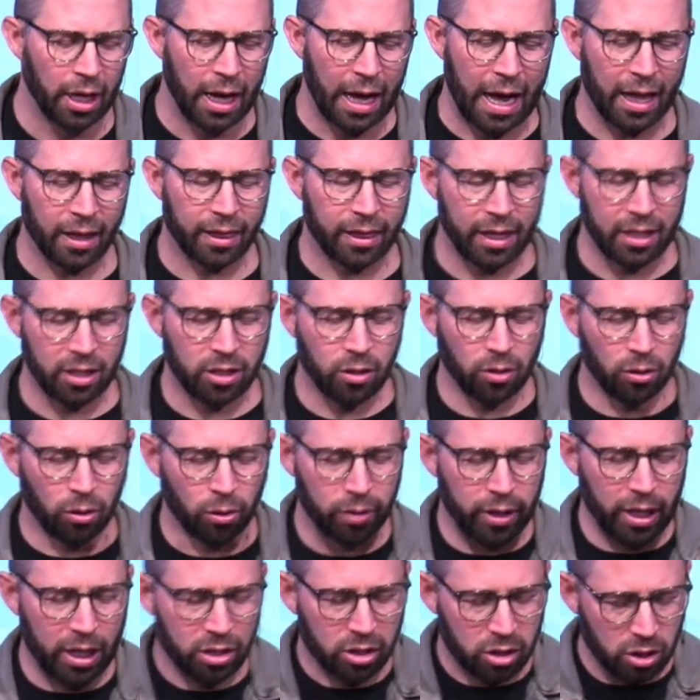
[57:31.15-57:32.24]
I thank you, Lord,
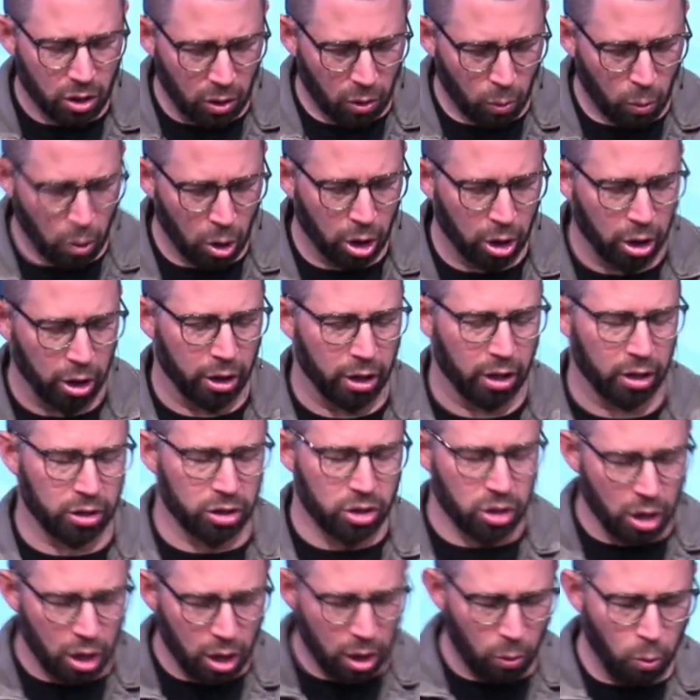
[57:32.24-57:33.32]
that your
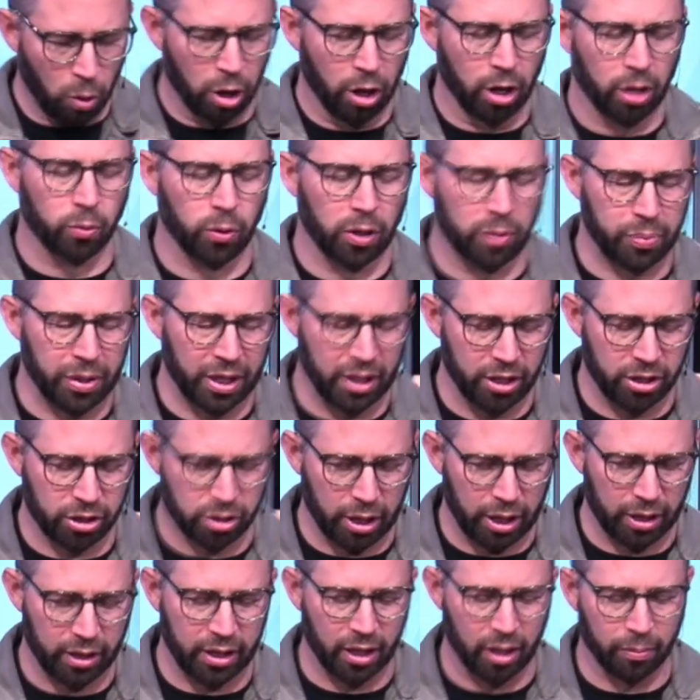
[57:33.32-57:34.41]
word would
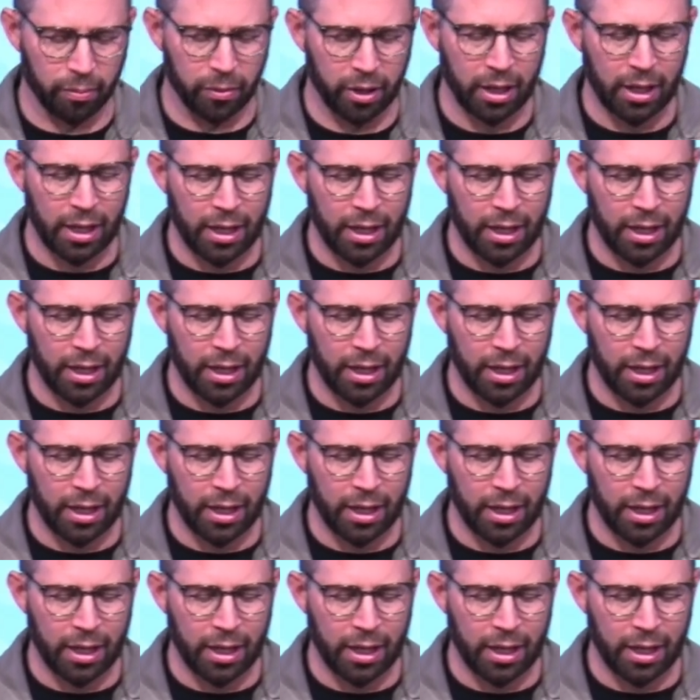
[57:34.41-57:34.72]
penetrate them.